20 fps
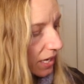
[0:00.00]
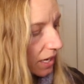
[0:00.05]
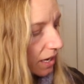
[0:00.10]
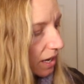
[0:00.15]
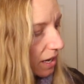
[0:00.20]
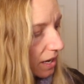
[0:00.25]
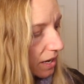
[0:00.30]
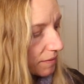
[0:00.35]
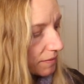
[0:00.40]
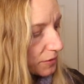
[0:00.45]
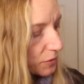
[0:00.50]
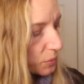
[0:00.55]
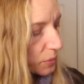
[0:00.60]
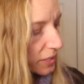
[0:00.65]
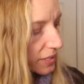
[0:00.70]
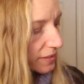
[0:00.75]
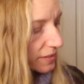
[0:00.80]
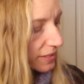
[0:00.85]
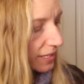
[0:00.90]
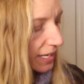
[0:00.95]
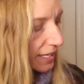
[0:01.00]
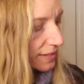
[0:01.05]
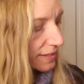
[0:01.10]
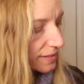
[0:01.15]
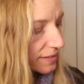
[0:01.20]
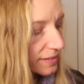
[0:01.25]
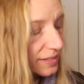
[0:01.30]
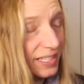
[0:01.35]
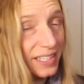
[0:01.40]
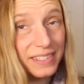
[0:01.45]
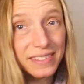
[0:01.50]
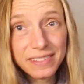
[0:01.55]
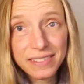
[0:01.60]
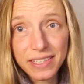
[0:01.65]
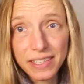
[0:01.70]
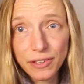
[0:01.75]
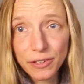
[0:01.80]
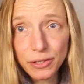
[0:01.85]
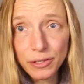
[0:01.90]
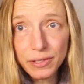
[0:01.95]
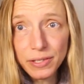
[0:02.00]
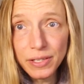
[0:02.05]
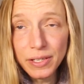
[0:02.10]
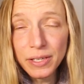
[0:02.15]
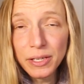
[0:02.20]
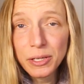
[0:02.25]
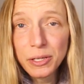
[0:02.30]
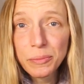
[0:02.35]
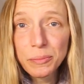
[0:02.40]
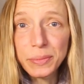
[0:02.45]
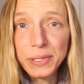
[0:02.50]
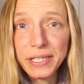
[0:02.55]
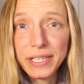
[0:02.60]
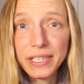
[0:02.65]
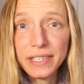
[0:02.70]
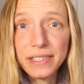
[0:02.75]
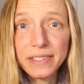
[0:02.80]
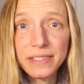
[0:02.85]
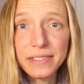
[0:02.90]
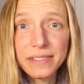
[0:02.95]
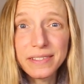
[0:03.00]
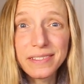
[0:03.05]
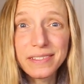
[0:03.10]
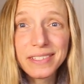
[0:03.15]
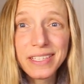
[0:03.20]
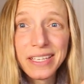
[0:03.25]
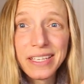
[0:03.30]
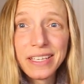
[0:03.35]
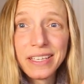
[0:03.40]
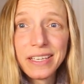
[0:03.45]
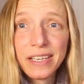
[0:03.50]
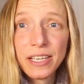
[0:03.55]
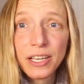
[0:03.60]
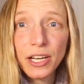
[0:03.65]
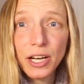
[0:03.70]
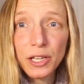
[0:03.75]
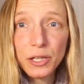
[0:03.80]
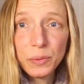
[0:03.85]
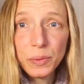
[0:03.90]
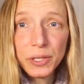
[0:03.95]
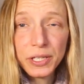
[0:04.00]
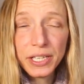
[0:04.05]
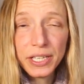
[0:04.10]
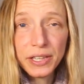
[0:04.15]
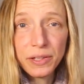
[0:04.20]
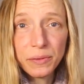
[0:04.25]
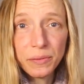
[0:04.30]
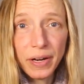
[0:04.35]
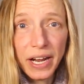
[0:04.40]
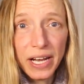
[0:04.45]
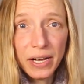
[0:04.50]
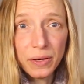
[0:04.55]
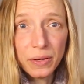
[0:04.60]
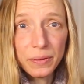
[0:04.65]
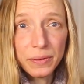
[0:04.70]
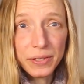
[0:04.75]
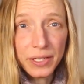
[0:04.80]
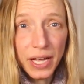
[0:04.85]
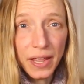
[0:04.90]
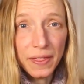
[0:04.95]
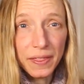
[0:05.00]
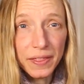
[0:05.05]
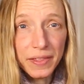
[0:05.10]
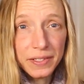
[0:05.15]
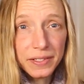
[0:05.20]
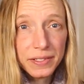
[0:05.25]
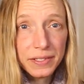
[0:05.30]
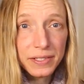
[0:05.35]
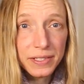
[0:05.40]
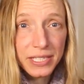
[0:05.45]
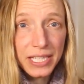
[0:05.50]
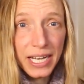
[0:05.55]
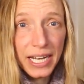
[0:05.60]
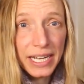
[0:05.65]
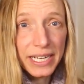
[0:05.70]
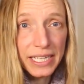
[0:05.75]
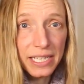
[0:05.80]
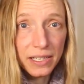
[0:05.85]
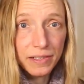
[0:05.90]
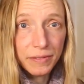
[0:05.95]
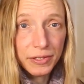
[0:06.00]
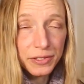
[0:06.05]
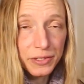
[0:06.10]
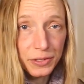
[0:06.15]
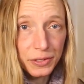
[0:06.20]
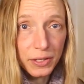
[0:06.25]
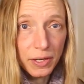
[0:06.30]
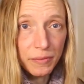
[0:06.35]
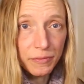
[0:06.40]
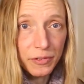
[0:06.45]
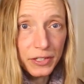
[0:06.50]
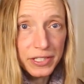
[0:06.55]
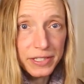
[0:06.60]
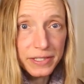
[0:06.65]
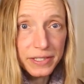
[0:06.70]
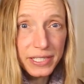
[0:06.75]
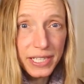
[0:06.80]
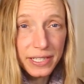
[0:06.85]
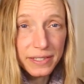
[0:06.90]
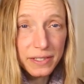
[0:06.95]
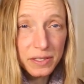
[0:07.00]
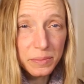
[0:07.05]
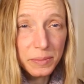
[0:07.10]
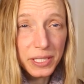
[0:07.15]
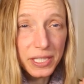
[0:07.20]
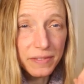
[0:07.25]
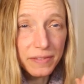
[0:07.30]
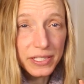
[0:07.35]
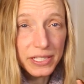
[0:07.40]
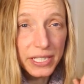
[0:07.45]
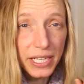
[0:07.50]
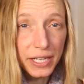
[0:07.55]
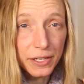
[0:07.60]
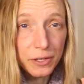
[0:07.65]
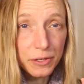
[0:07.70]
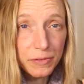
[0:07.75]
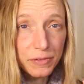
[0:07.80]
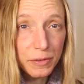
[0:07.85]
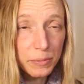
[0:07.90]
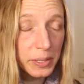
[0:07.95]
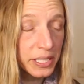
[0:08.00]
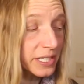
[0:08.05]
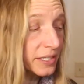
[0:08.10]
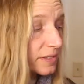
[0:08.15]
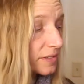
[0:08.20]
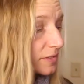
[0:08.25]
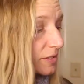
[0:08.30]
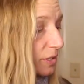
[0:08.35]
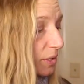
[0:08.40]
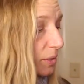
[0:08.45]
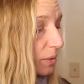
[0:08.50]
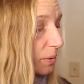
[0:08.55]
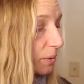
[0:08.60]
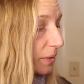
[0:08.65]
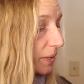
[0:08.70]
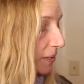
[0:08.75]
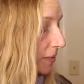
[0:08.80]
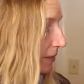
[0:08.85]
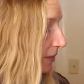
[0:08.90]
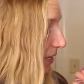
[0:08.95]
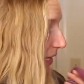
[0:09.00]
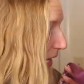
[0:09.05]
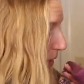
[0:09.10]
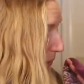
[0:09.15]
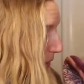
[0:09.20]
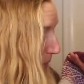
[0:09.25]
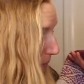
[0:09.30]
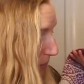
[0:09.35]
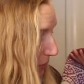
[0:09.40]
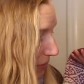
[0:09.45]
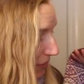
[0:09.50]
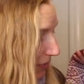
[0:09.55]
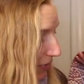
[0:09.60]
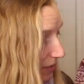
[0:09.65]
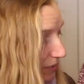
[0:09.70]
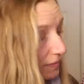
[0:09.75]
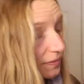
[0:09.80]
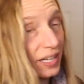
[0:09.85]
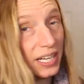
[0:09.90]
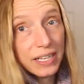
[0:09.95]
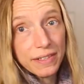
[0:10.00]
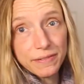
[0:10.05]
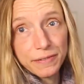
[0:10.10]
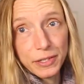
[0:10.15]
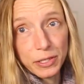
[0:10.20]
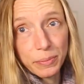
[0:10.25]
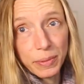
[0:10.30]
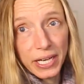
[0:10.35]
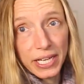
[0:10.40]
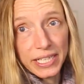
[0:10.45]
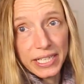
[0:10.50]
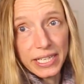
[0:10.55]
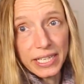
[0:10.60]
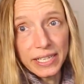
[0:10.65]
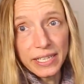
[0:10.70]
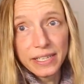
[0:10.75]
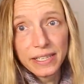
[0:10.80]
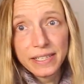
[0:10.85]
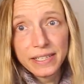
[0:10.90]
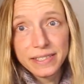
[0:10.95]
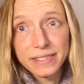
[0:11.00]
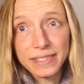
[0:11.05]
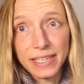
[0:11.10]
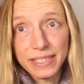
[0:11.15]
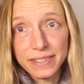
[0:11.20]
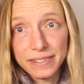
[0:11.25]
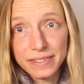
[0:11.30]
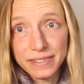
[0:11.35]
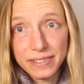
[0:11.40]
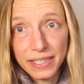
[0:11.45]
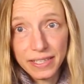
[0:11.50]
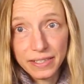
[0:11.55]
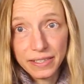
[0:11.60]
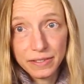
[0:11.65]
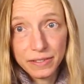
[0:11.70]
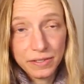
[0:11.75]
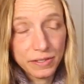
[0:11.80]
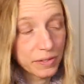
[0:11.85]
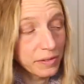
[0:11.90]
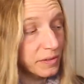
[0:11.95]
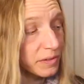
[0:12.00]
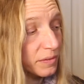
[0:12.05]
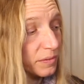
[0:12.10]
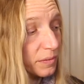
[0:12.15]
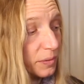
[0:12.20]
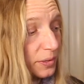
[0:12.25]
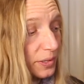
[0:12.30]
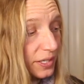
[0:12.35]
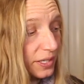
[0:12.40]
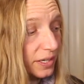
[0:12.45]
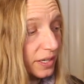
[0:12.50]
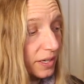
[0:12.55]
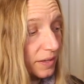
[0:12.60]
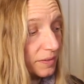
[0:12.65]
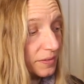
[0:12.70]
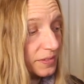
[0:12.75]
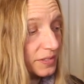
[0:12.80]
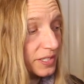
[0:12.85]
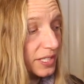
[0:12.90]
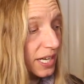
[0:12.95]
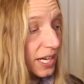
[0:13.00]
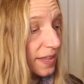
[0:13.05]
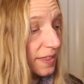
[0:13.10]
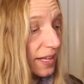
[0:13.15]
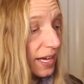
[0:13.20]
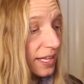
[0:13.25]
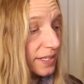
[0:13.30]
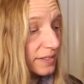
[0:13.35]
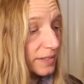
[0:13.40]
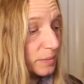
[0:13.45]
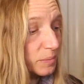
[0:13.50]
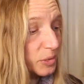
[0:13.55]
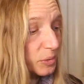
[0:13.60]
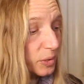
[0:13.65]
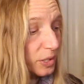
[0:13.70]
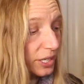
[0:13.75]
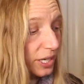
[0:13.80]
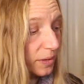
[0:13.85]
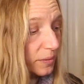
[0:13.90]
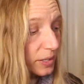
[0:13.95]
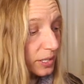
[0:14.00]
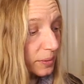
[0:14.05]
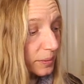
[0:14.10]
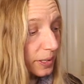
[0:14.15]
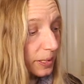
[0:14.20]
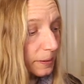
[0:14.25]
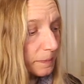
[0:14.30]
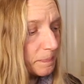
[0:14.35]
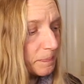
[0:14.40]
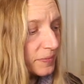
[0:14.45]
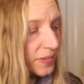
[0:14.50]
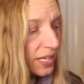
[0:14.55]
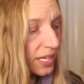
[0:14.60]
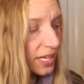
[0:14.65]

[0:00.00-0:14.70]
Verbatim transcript: cuffs with a size six needle because color work in the round on this tiny of a circumference tends to be even tighter for me. So I went up to a size 5 for the body, size 6 for the cuffs, and that seemed to work out really well.